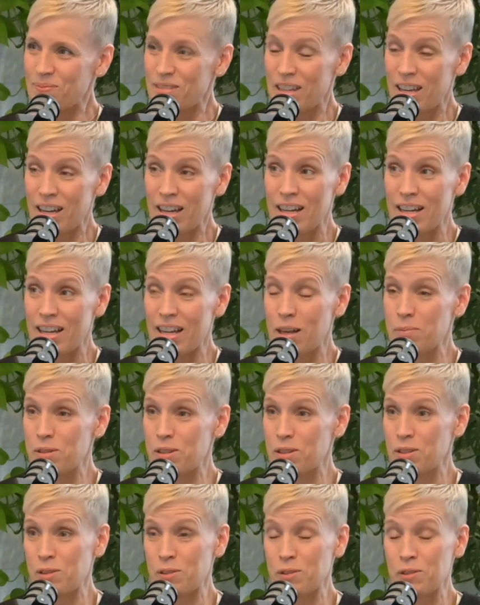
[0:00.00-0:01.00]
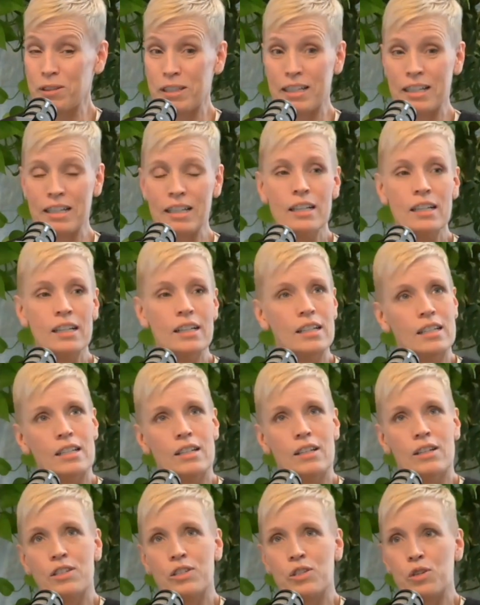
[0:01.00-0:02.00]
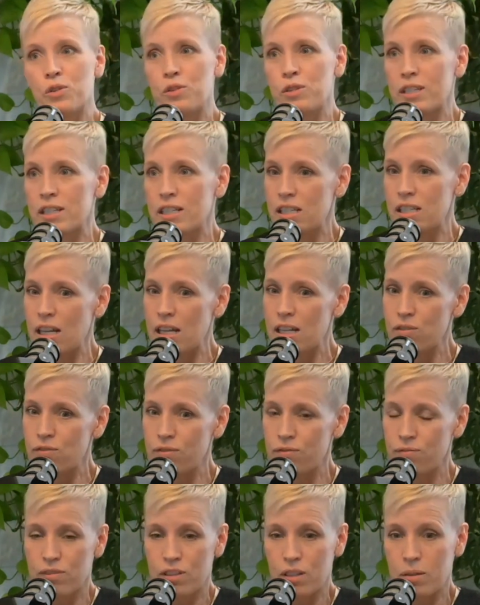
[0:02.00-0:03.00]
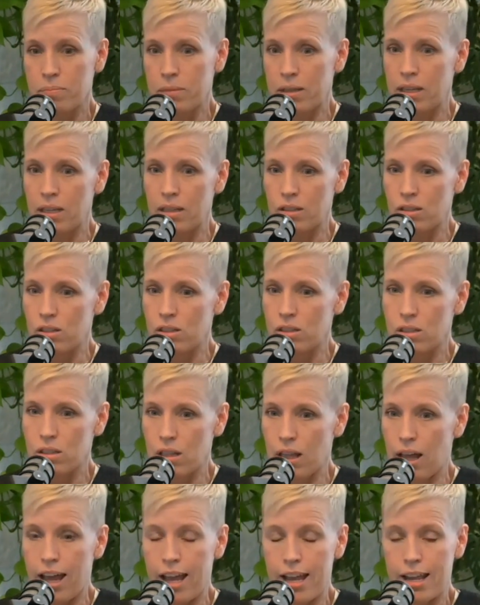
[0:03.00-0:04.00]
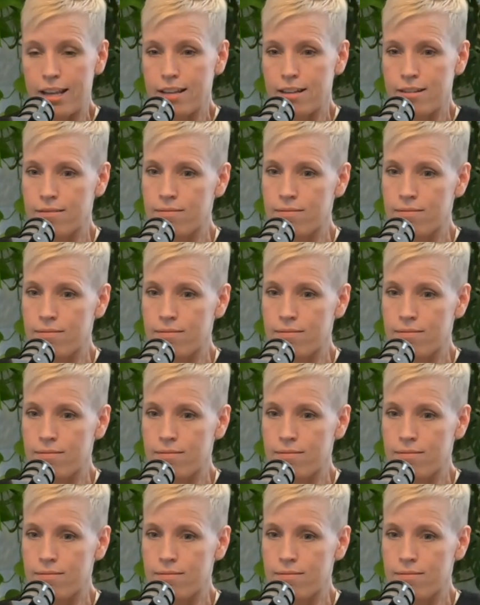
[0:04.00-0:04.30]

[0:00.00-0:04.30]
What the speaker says: Yeah, absolutely. So success to me looks like